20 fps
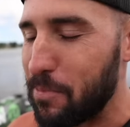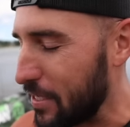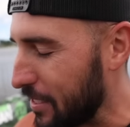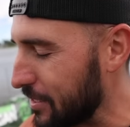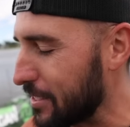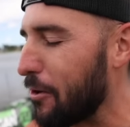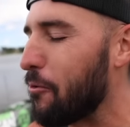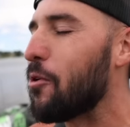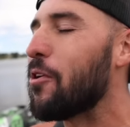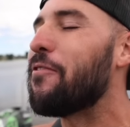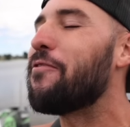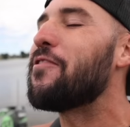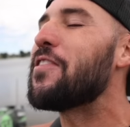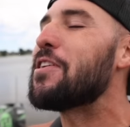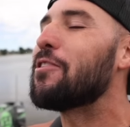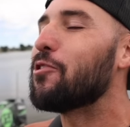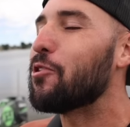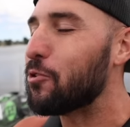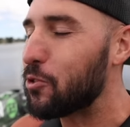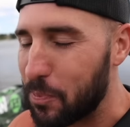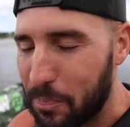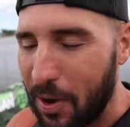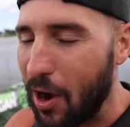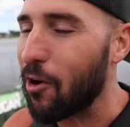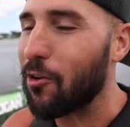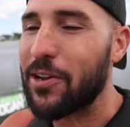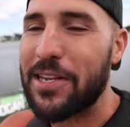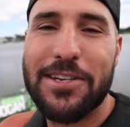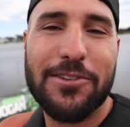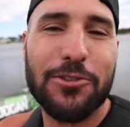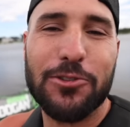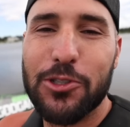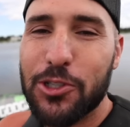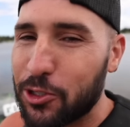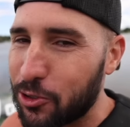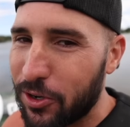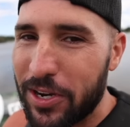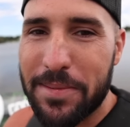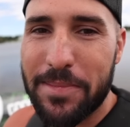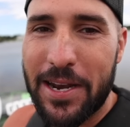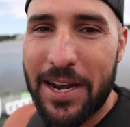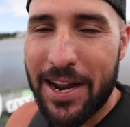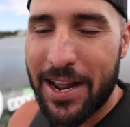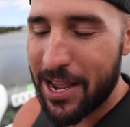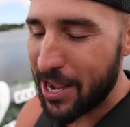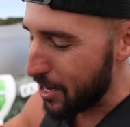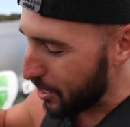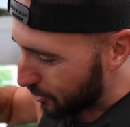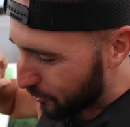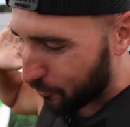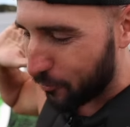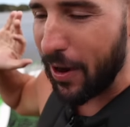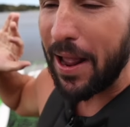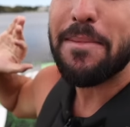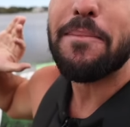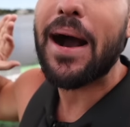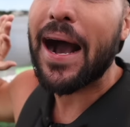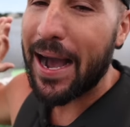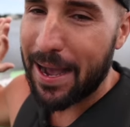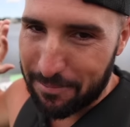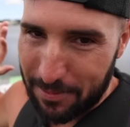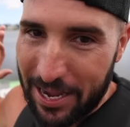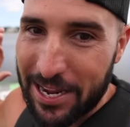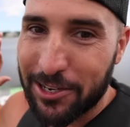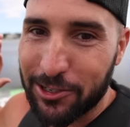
because I wanna feel those bald eagles screaming right behind my